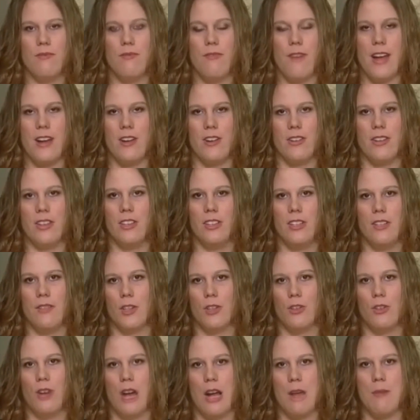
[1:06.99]
find her guilty of
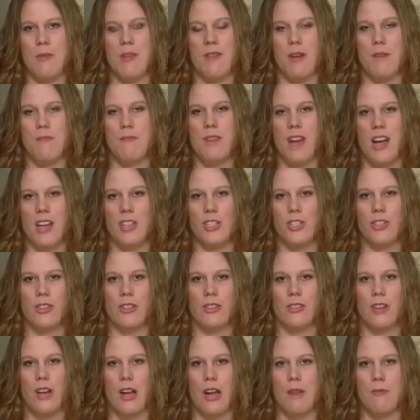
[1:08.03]
a crime if I'm not
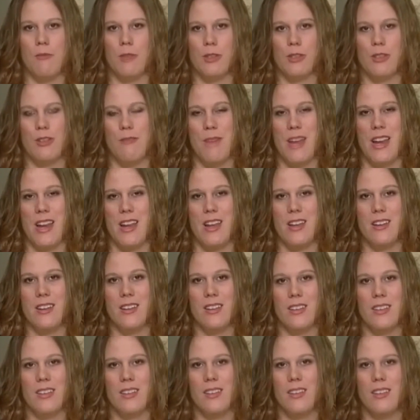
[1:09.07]
sure a crime was committed.